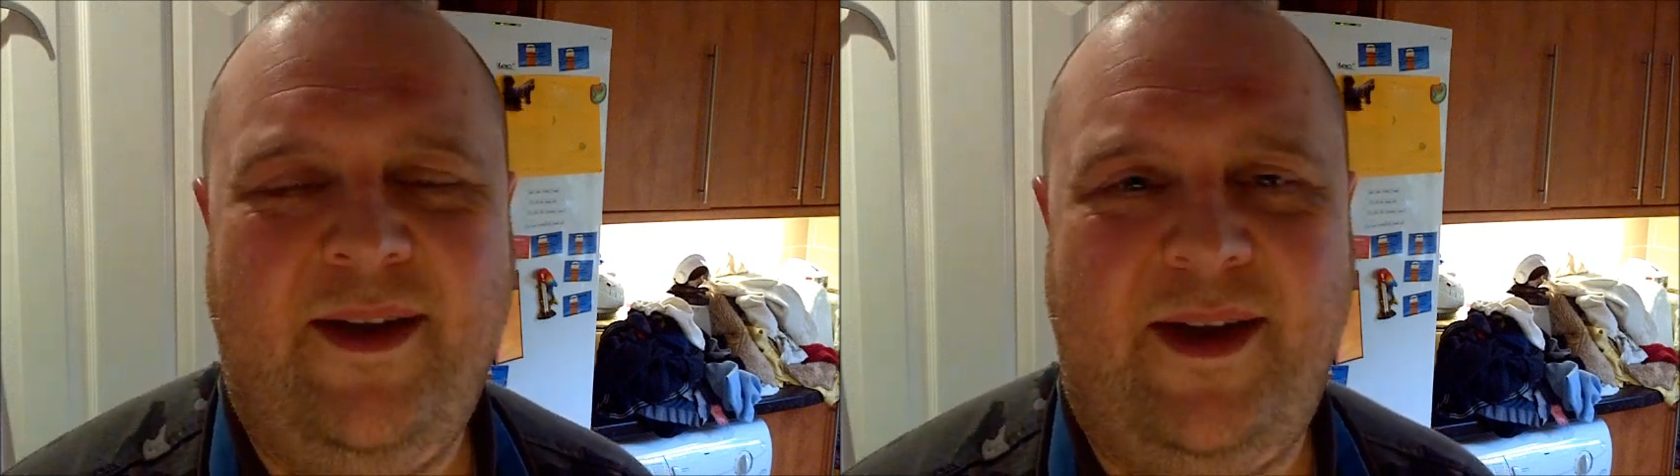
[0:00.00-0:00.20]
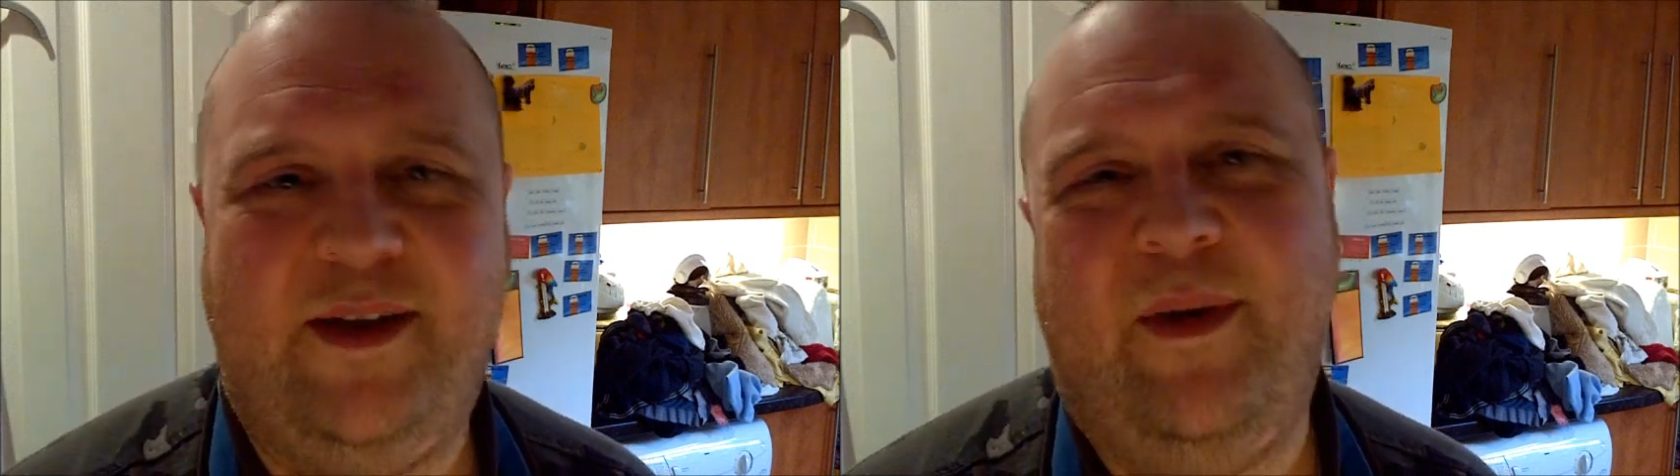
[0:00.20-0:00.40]

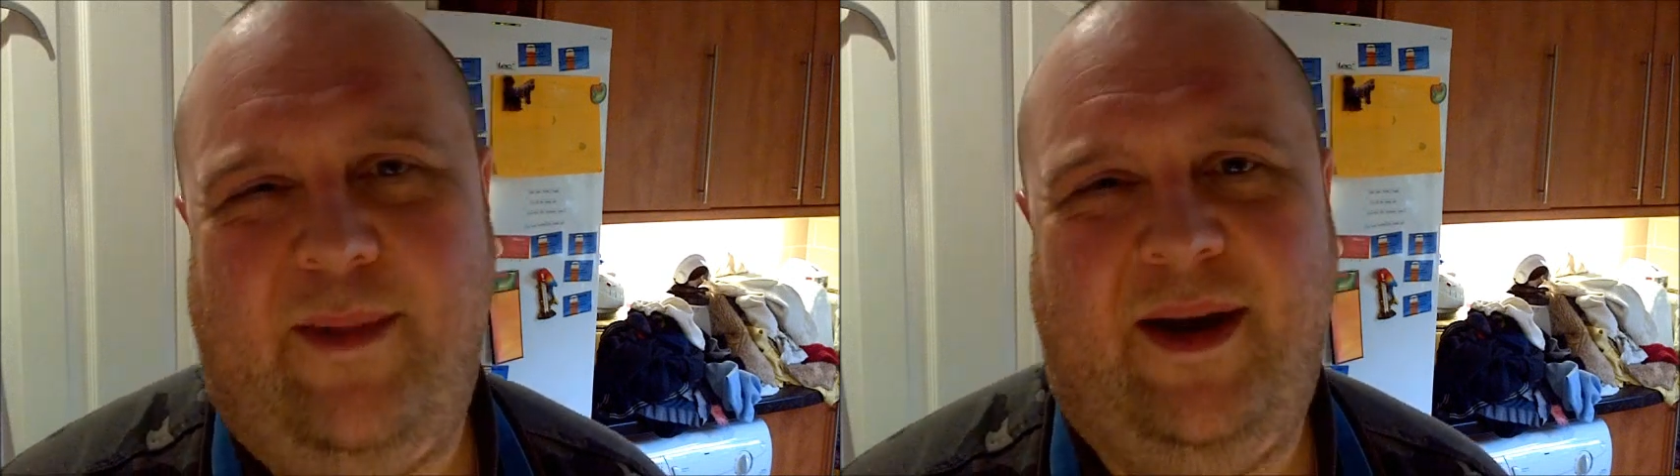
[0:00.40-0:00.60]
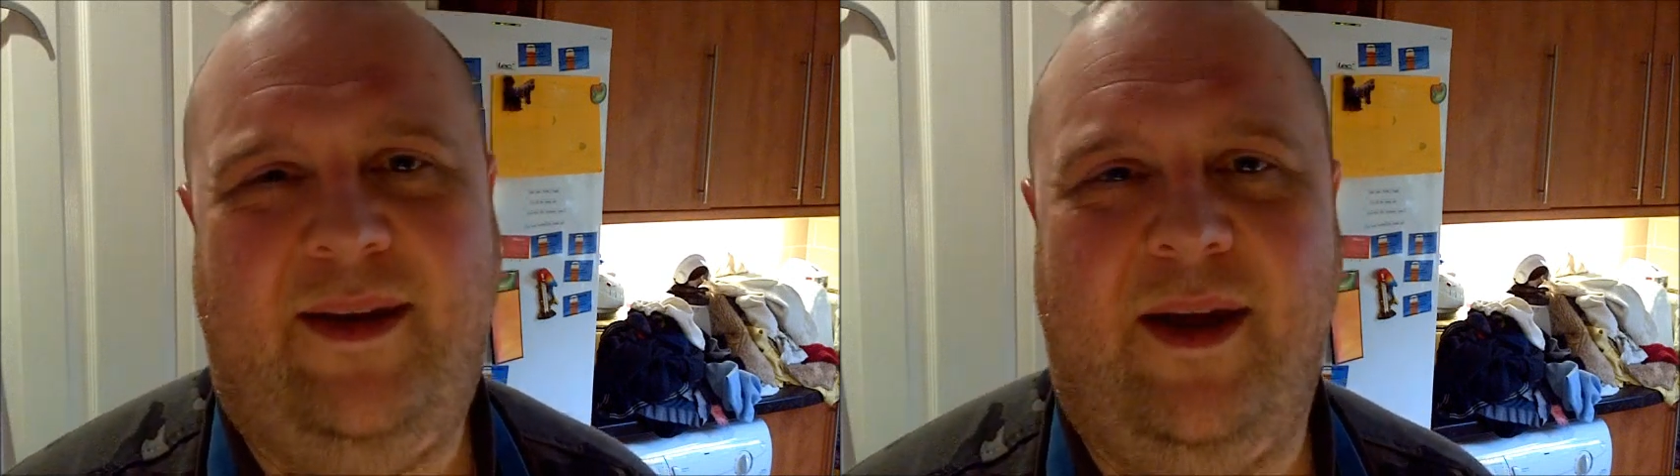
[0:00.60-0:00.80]
he's a bit
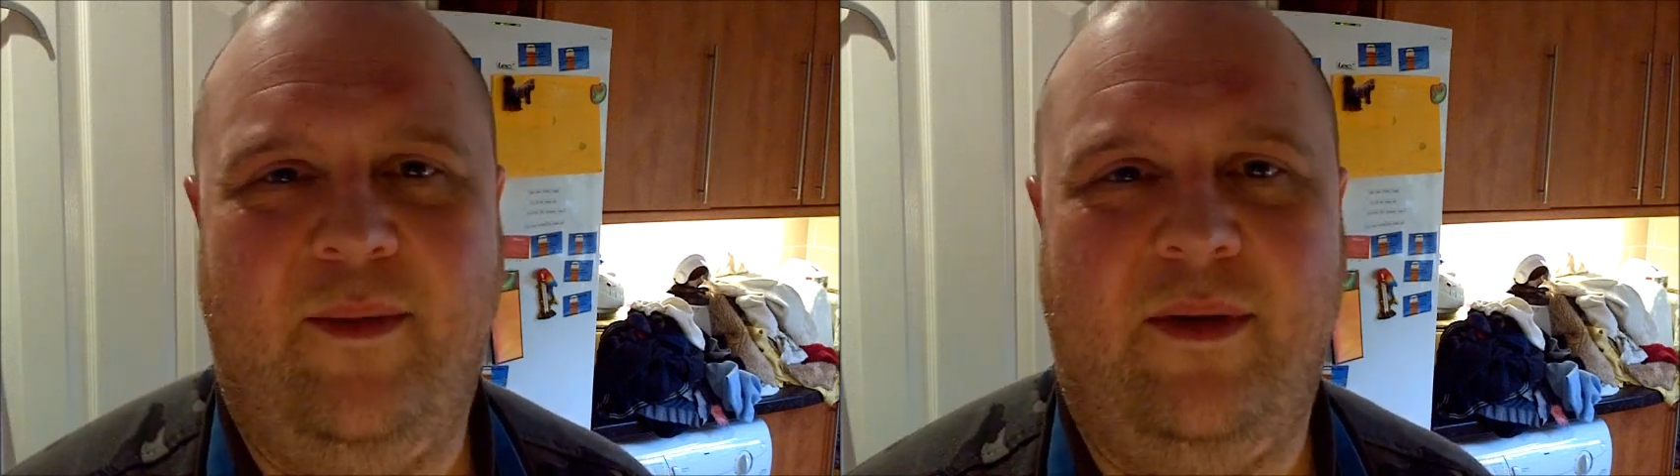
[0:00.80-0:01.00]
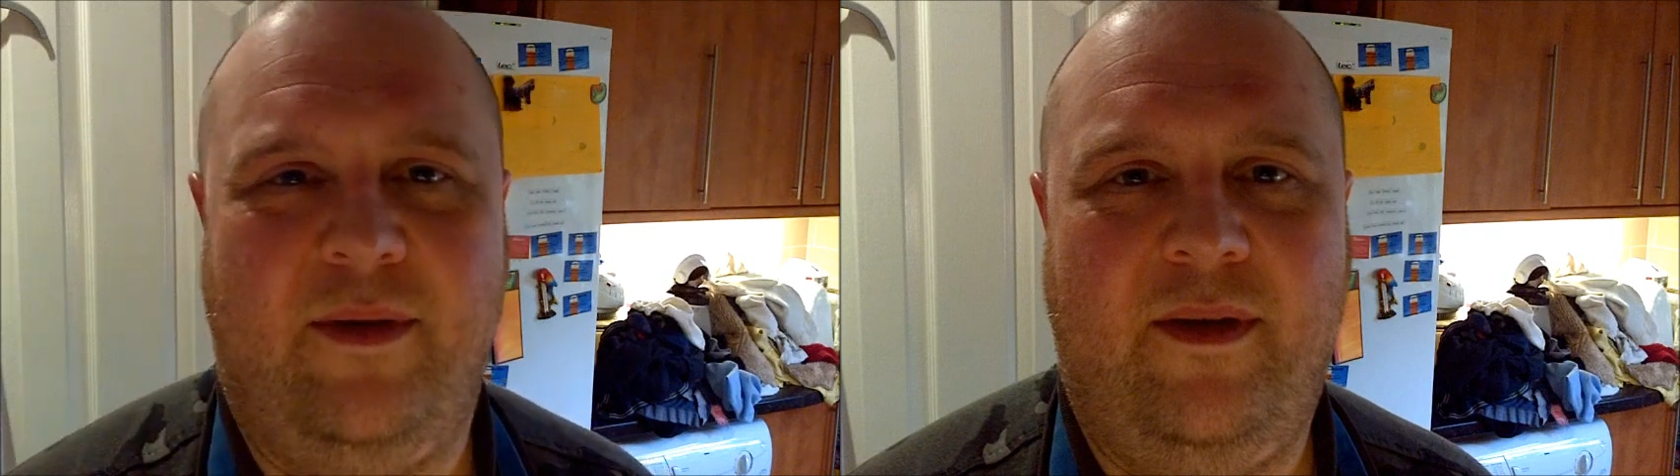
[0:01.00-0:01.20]

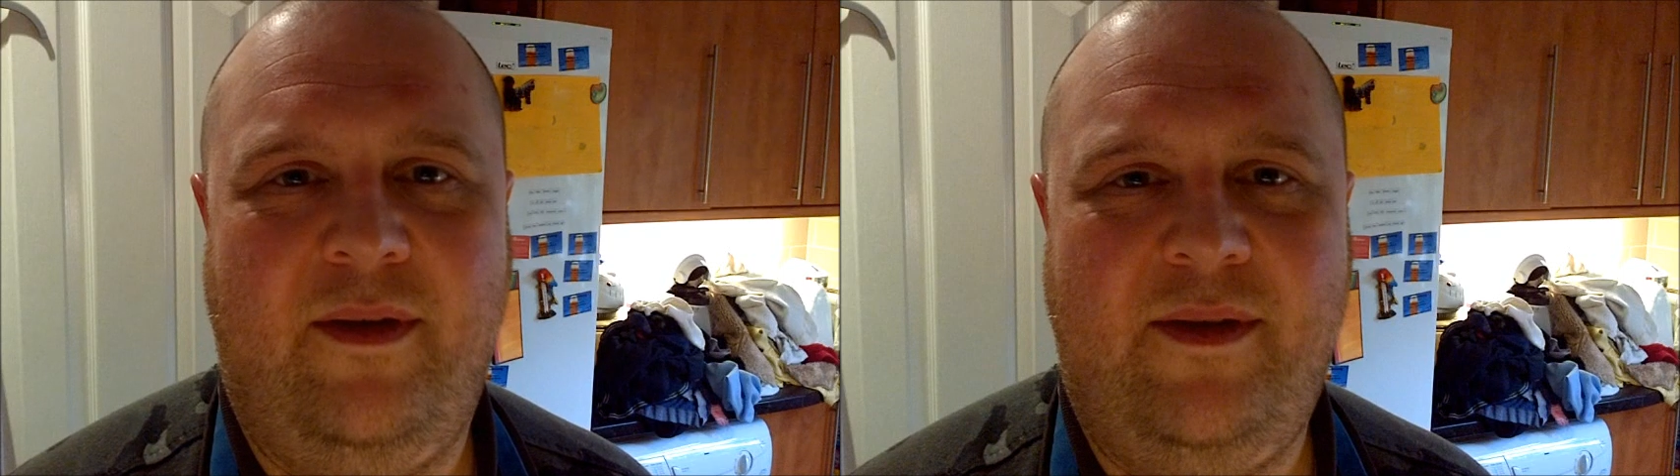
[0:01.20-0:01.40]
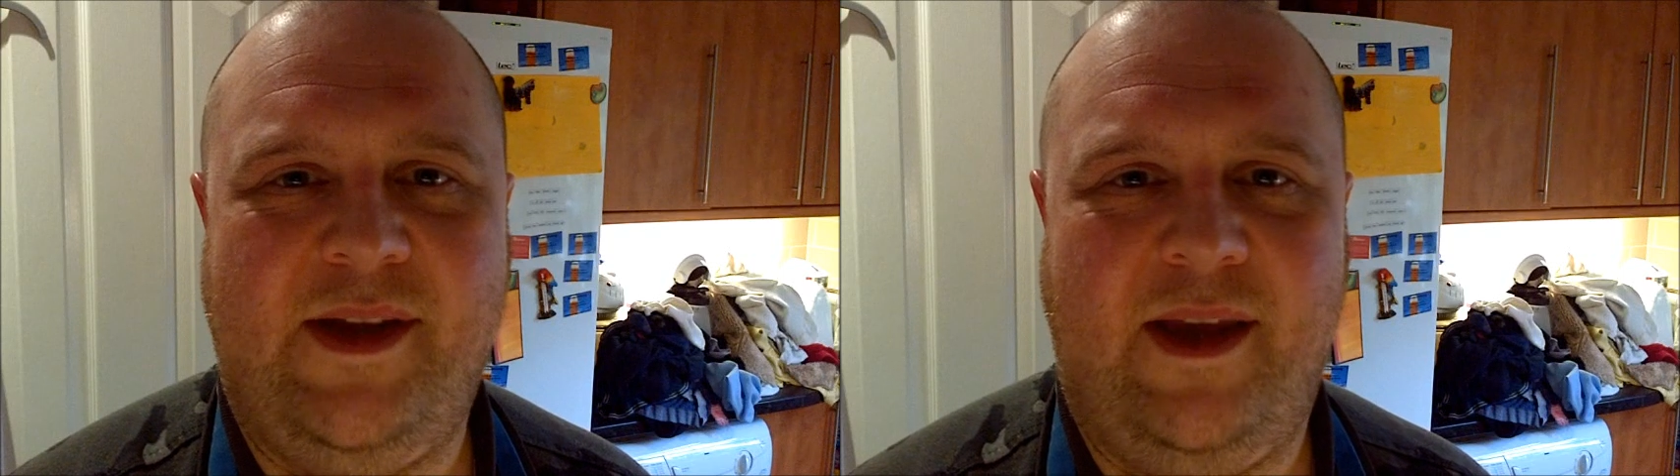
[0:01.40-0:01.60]
bad-tempered,
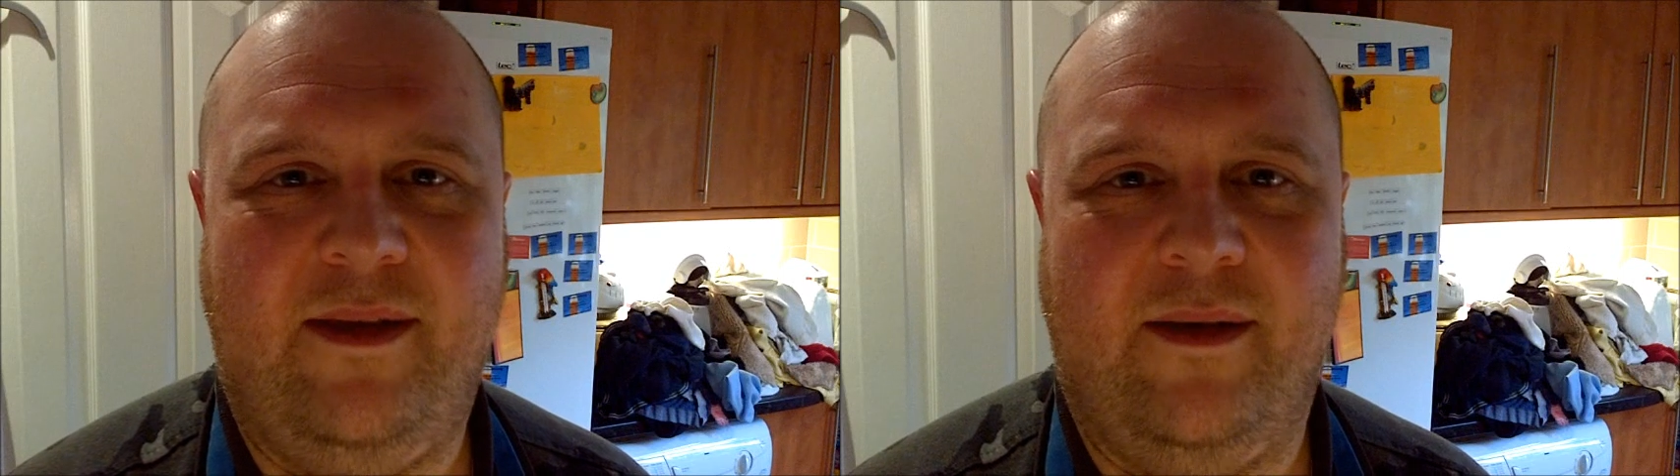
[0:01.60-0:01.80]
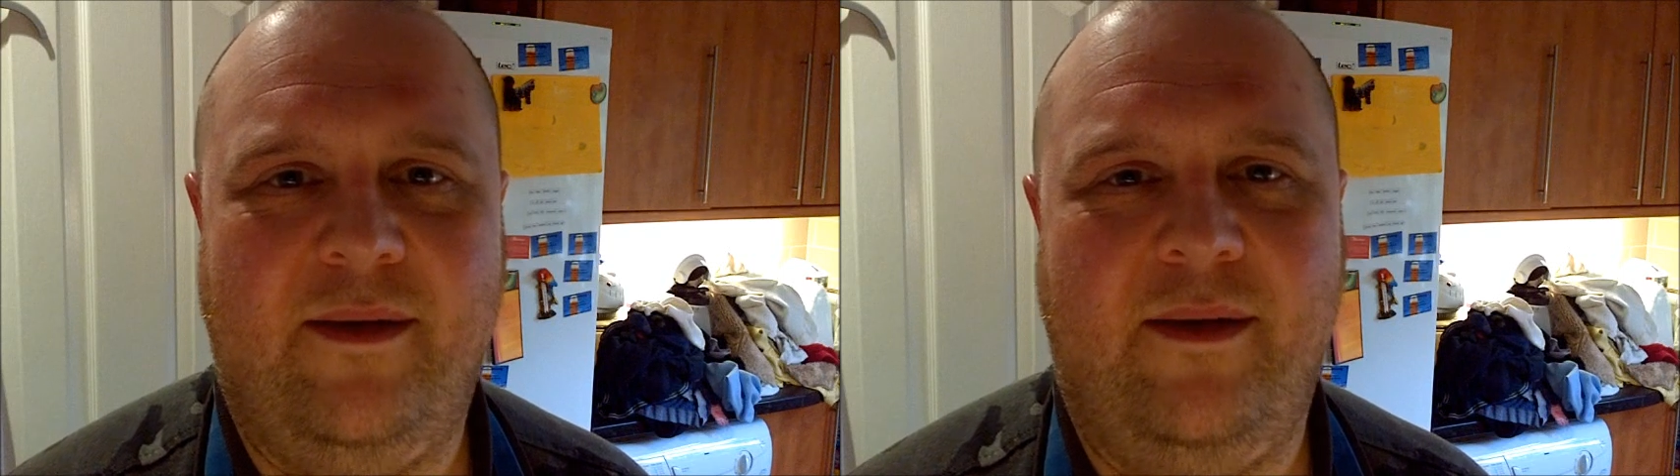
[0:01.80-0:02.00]

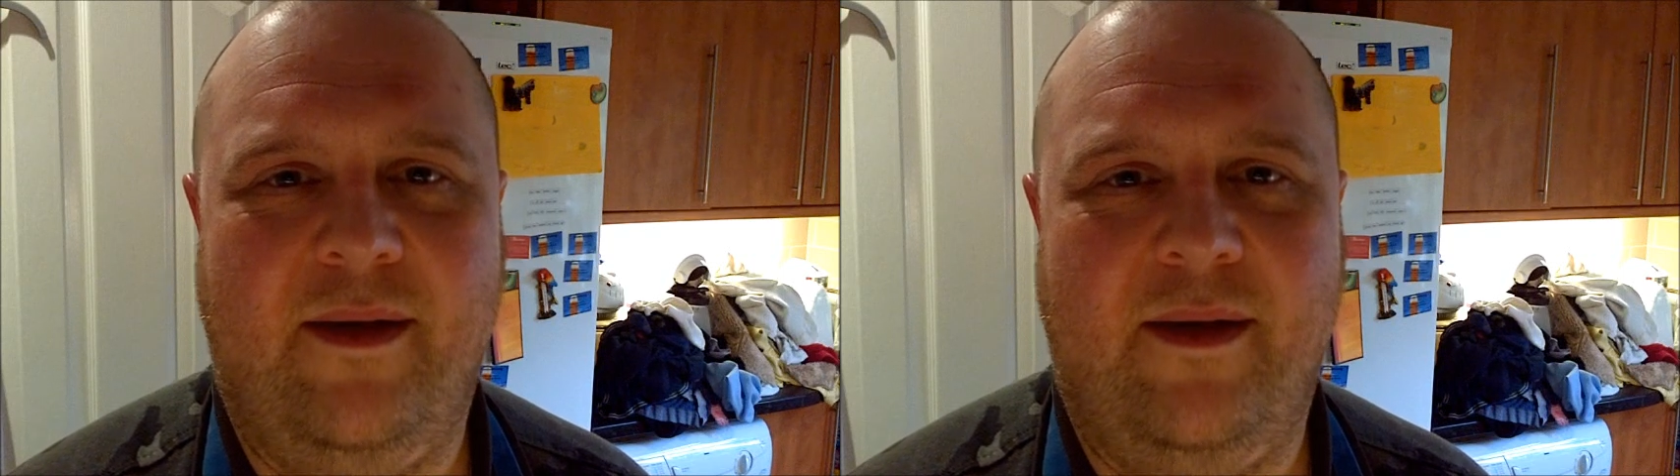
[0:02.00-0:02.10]
Skeeter.